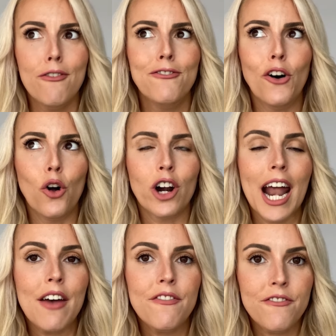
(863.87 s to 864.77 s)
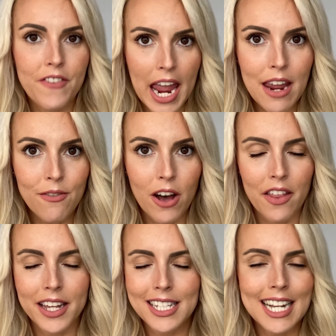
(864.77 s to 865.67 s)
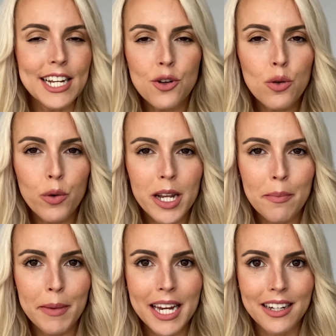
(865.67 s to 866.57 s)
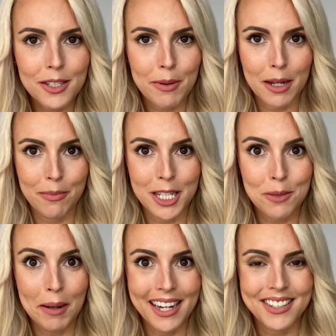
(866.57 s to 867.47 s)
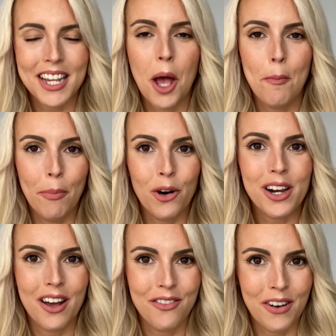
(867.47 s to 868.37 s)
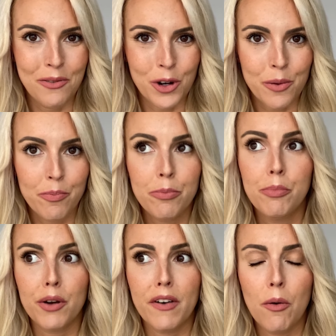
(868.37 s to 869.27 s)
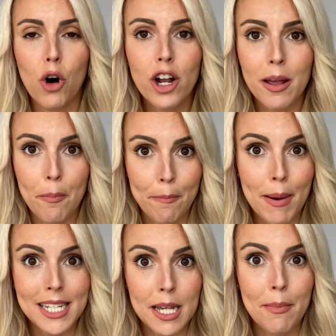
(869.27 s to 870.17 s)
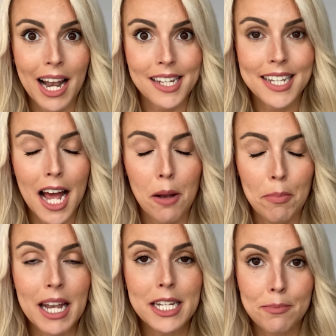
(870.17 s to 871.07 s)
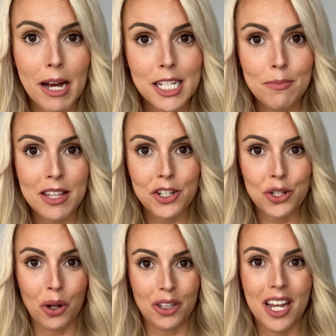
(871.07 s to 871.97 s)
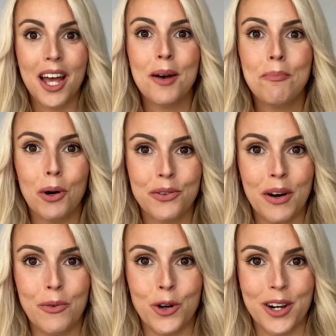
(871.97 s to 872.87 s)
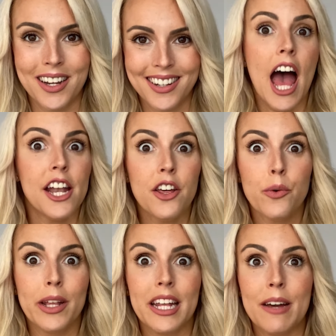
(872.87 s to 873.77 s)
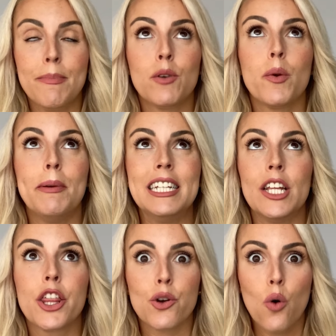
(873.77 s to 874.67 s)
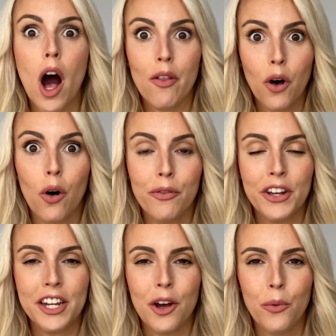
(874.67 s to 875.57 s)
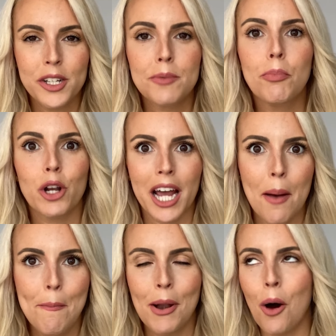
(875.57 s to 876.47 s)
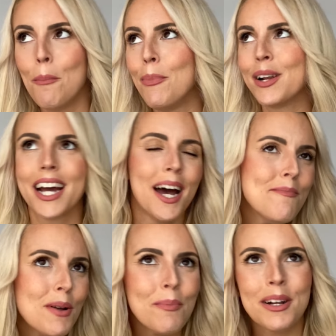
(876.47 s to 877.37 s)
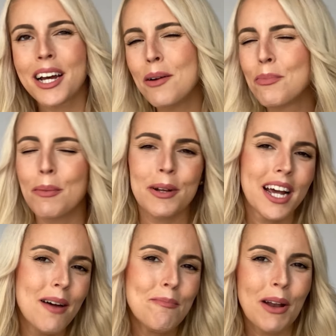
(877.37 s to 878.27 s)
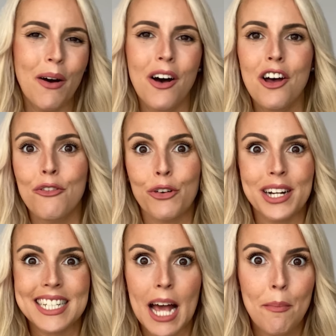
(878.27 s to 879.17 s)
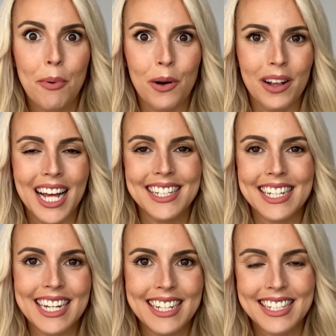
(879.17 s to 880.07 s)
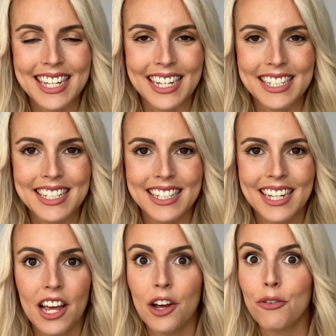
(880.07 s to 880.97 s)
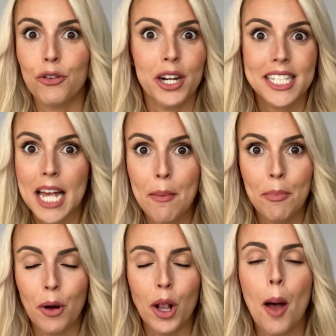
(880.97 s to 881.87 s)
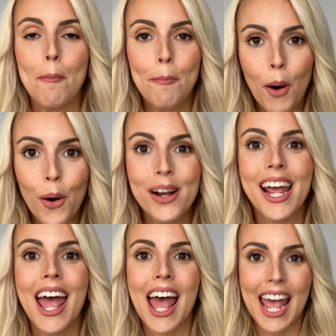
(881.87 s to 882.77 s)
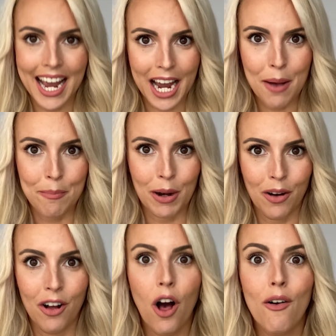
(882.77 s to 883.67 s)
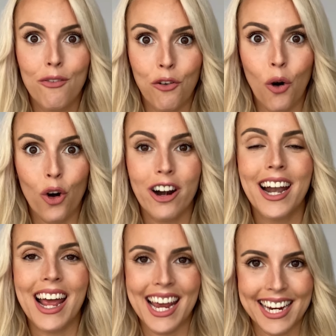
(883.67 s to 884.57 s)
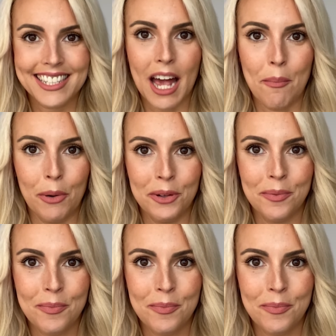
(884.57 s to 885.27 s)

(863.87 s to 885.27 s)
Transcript: For a favor. That's literally what it means, but it means please. Por favor. Por favor. Pásame la sal, please pass me the salt, por favor. Another one that I've been repeating throughout the whole video was por ejemplo, por ejemplo, por ejemplo, por ejemplo. For example, as an instance. For example, por ejemplo. For example.